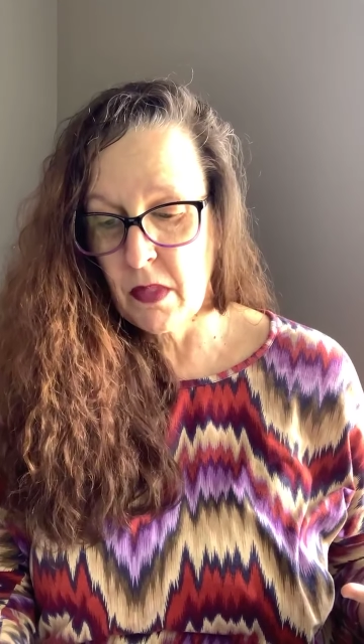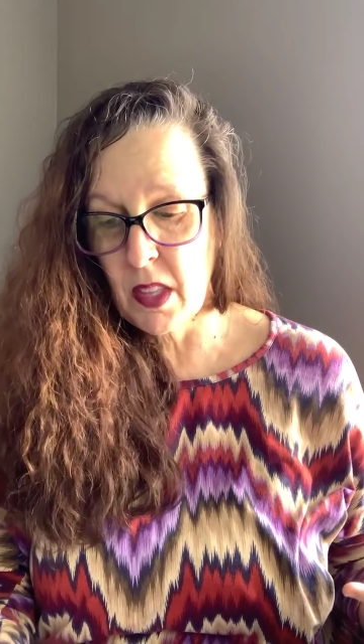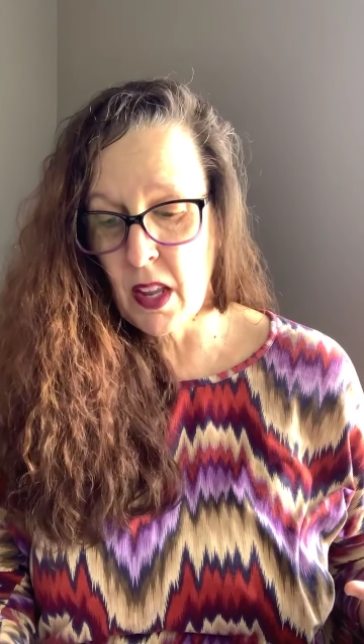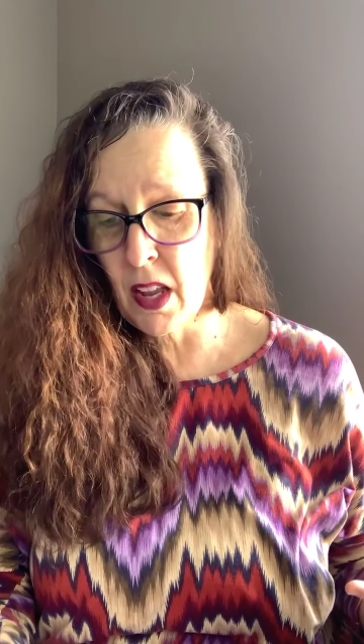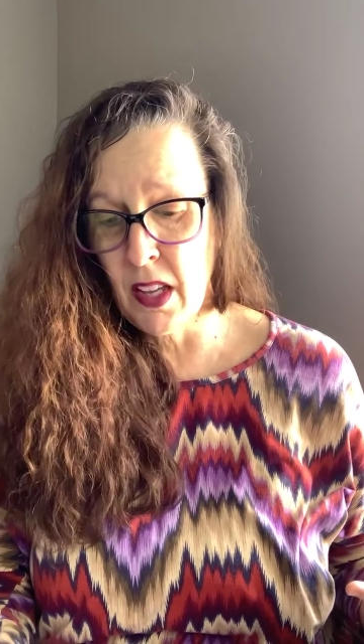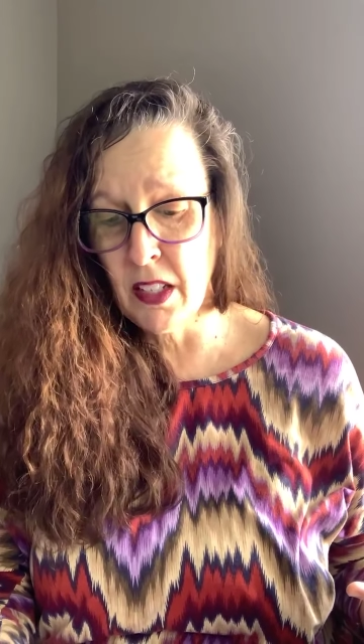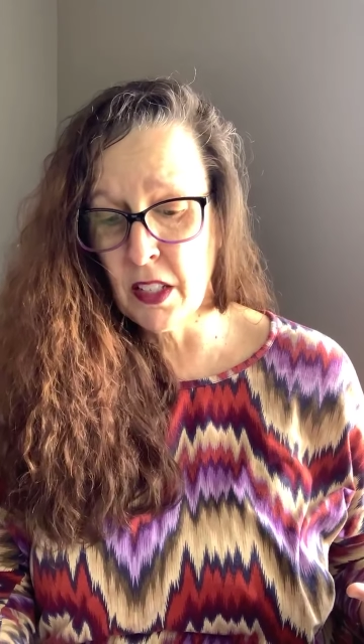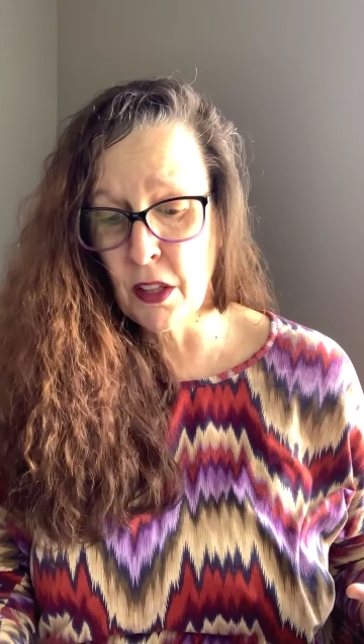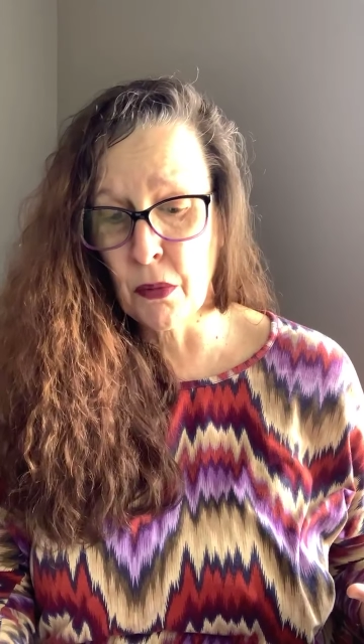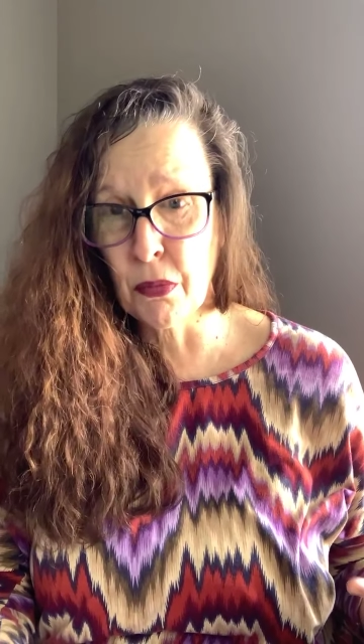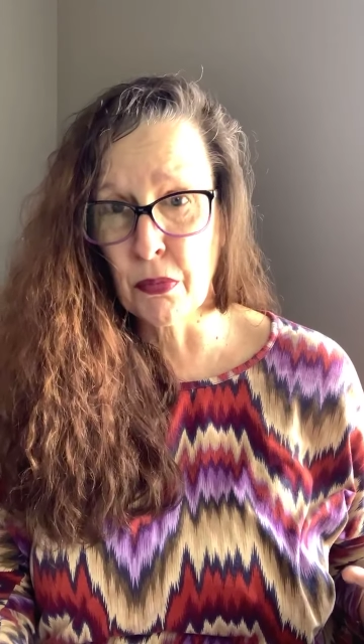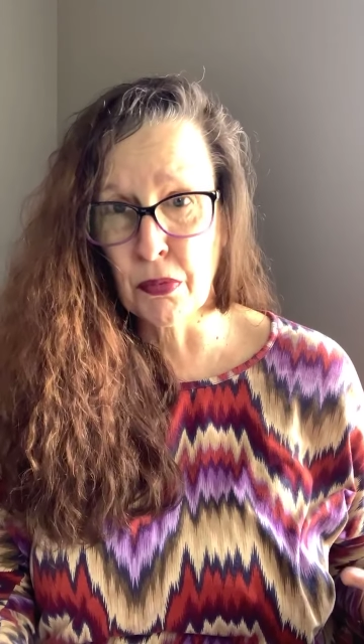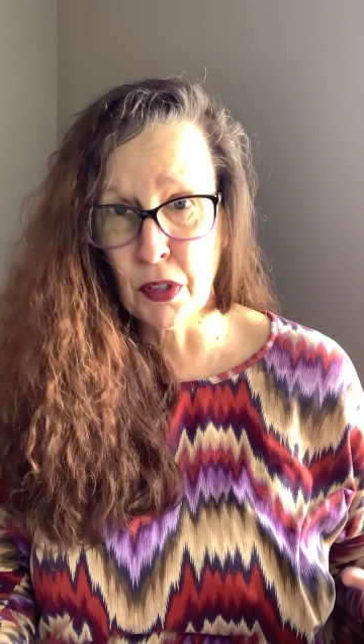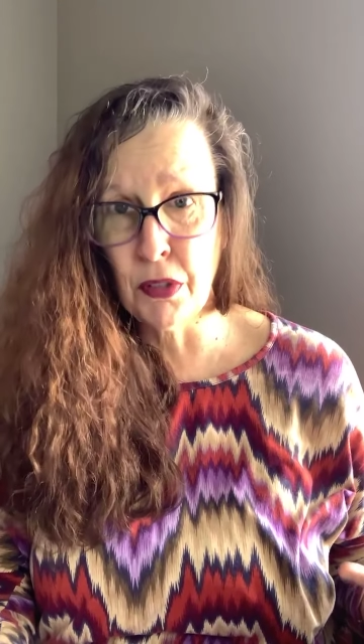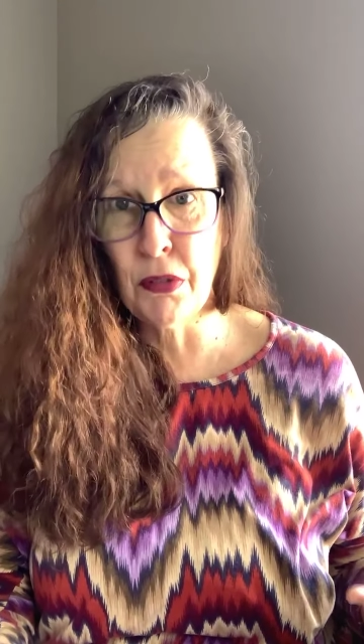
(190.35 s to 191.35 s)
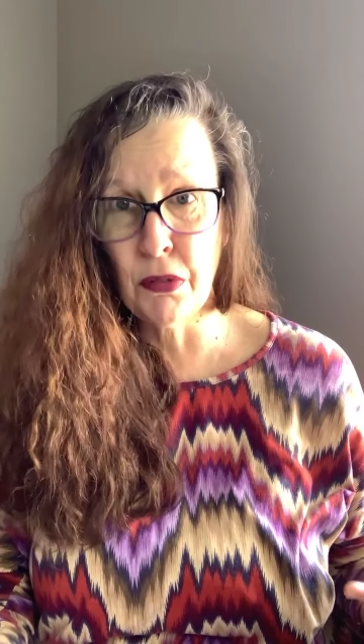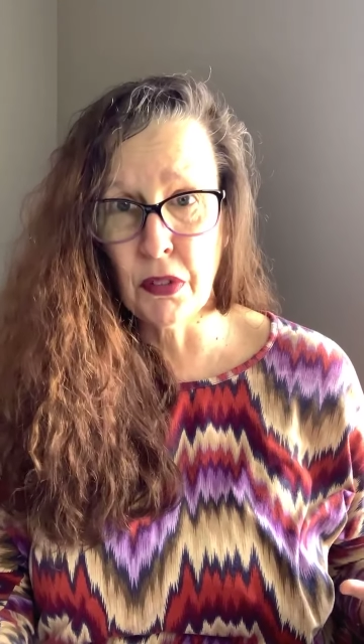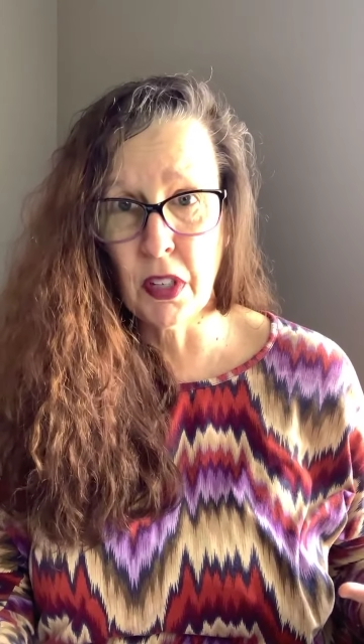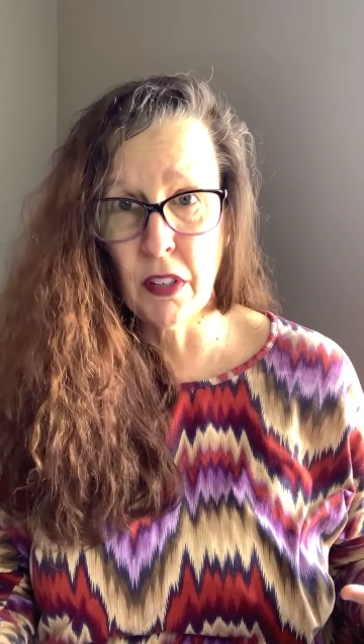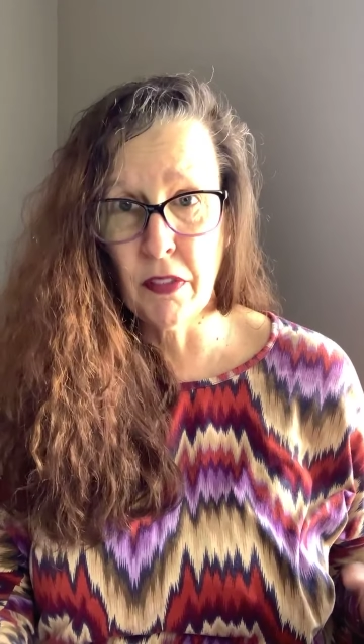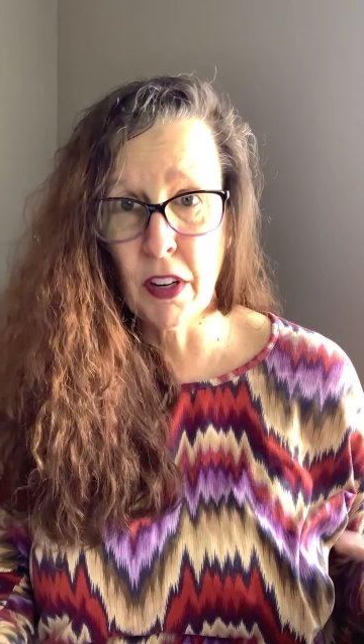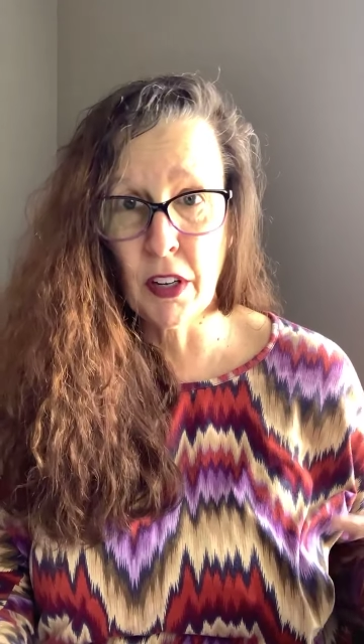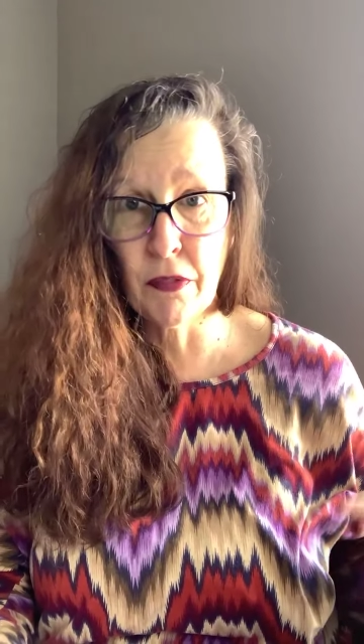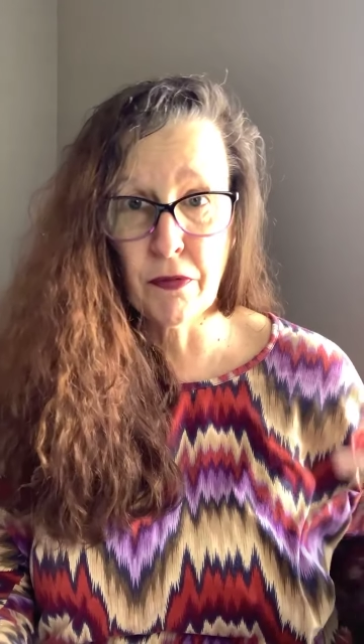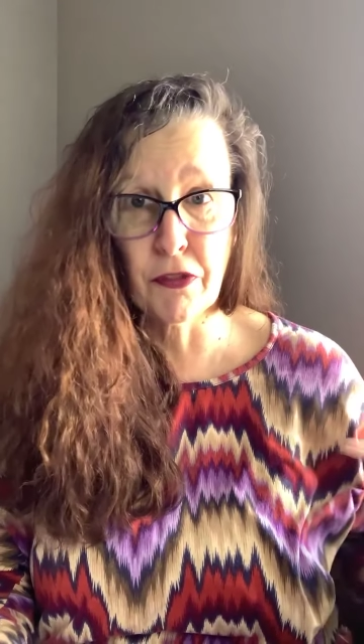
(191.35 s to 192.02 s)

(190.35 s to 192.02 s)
It's the root of our